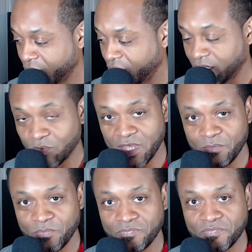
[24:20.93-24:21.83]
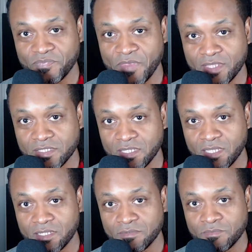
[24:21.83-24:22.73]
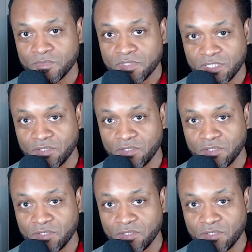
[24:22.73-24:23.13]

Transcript: Anyway, thanks again. See you